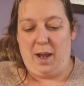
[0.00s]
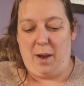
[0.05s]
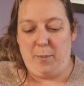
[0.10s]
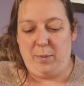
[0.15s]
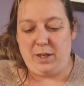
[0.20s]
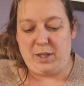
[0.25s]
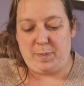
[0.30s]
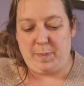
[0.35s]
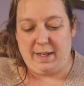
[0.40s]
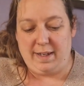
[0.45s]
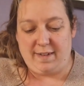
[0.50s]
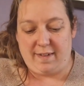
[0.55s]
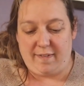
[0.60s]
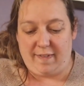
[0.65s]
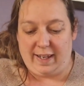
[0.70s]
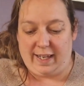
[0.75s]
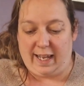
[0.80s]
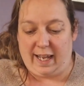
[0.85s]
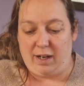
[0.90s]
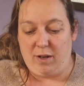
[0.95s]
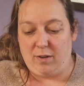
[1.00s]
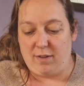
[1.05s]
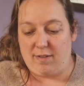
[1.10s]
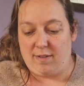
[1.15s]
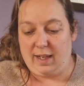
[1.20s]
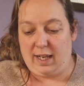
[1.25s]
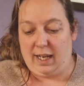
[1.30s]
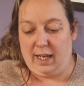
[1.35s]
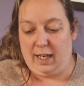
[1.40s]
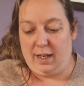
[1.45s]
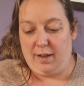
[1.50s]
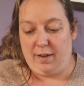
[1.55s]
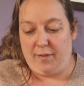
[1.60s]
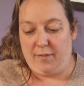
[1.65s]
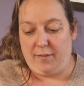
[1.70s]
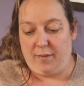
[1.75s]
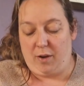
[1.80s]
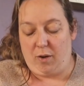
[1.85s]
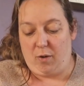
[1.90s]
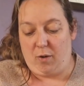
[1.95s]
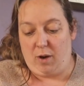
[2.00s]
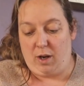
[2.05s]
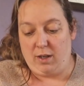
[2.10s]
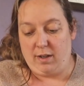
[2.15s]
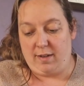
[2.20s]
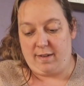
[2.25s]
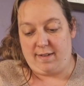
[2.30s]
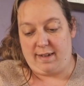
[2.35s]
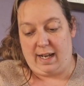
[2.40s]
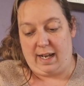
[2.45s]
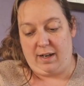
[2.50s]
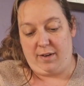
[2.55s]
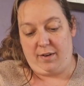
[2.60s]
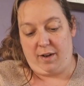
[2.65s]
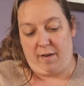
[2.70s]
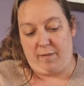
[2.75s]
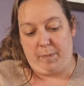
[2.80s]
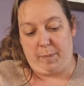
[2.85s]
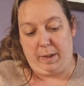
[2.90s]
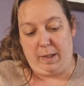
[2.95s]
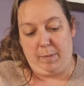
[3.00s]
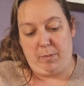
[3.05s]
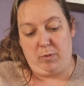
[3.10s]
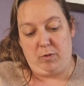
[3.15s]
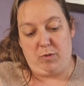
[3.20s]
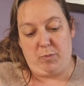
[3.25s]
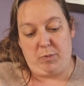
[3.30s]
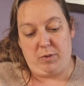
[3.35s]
which means that they cannot see or understand other people's